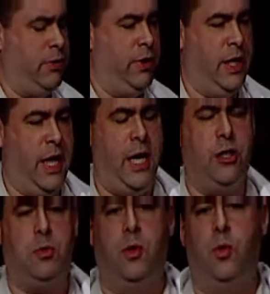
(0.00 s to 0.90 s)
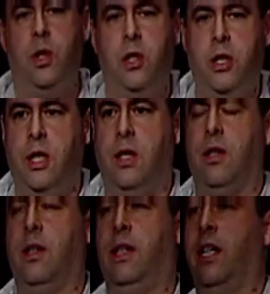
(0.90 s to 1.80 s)
of engagement really
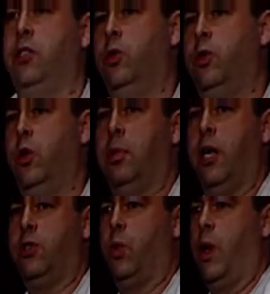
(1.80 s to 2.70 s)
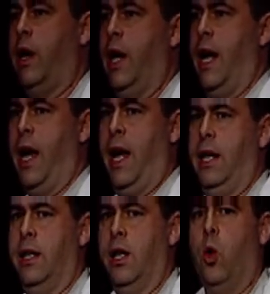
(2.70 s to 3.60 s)
get you to a place where,
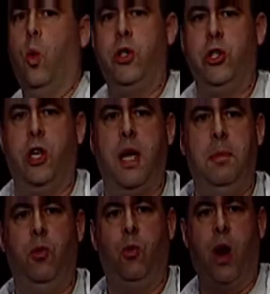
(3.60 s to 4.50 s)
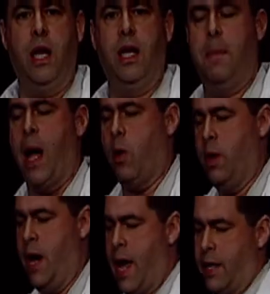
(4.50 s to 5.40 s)
hey, what should I be writing about
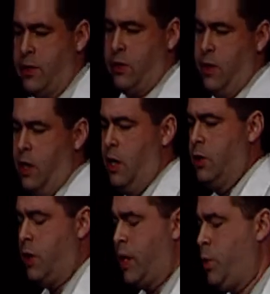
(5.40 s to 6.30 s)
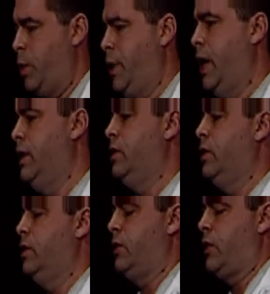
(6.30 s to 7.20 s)
next? So that's where we get into the
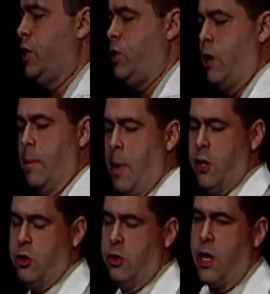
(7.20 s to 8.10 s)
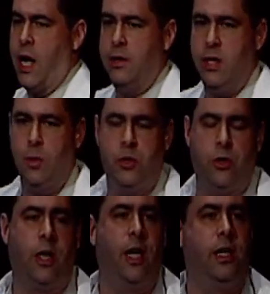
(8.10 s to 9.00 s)
discussion around modular content. We
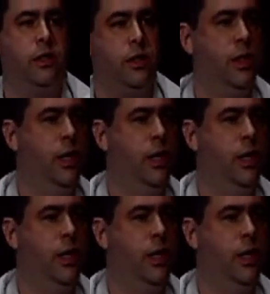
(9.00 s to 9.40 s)
start getting into